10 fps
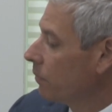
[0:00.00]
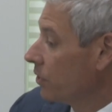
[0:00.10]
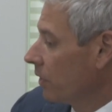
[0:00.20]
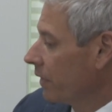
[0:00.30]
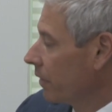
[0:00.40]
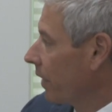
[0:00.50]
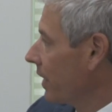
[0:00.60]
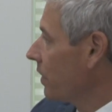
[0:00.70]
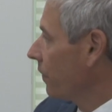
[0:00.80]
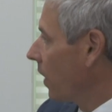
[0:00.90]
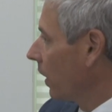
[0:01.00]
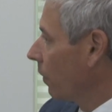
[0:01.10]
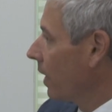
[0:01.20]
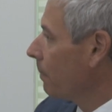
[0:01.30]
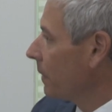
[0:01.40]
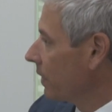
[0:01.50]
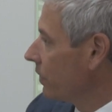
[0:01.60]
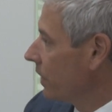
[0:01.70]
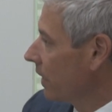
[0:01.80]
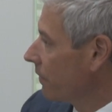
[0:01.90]
reserving the right to follow up, but to
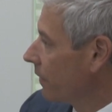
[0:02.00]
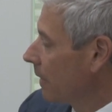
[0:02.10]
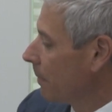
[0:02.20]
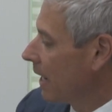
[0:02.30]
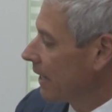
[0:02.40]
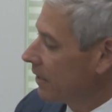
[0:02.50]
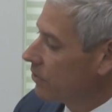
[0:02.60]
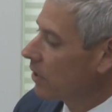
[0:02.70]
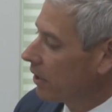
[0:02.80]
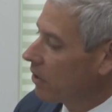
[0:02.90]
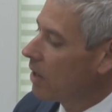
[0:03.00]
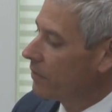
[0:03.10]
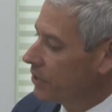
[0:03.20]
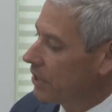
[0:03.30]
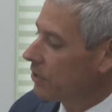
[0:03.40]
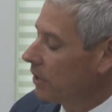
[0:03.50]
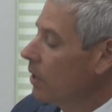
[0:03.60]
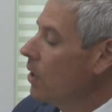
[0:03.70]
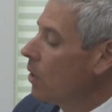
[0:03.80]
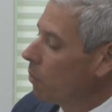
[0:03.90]
see if um, I can start a conversation
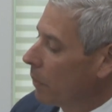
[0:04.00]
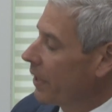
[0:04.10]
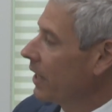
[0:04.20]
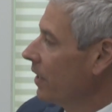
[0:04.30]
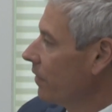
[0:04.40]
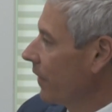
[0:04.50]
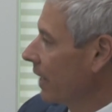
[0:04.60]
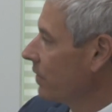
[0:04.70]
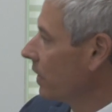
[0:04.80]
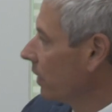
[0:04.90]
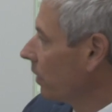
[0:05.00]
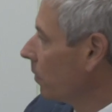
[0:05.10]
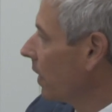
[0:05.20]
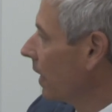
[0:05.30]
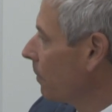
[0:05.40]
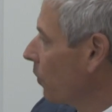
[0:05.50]
where we can advance it a little uh,